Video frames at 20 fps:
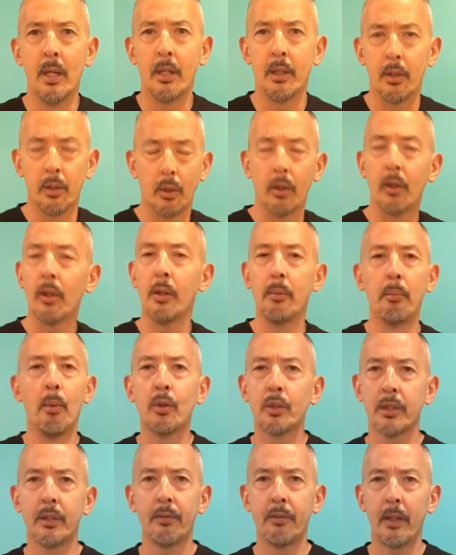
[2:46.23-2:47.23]
You're learning the
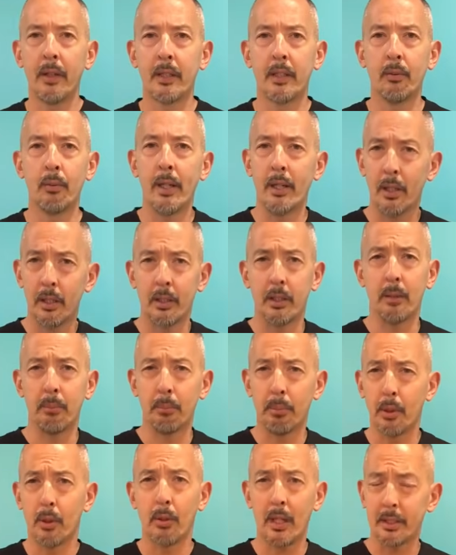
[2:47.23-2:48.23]
most effective way. You can then
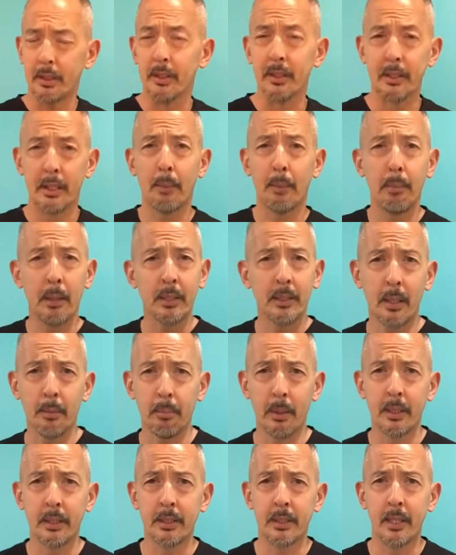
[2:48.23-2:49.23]
progress in step by step
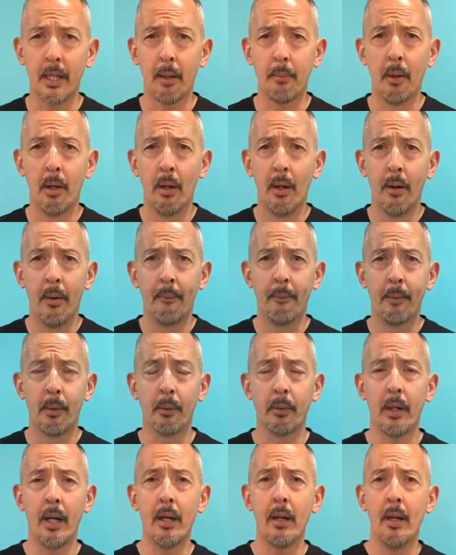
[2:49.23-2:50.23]
by step.
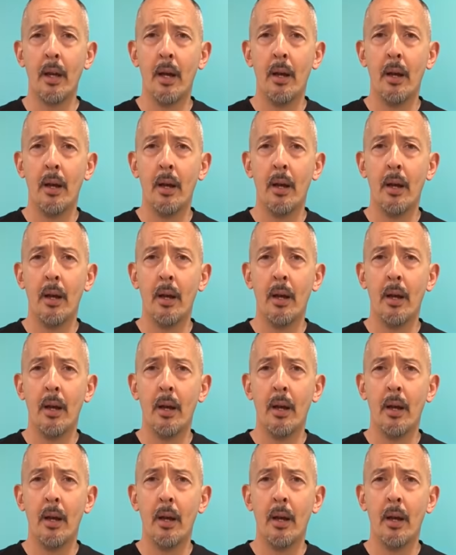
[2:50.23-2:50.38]
Okay?